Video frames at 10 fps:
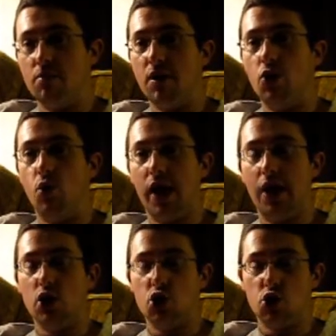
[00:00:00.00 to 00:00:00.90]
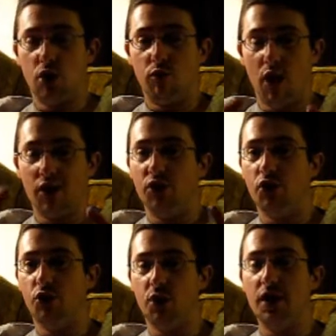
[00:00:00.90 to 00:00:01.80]
in mid-range you sort of want
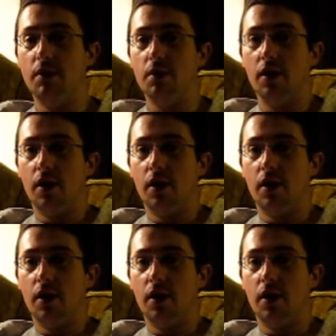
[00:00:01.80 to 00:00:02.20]
the three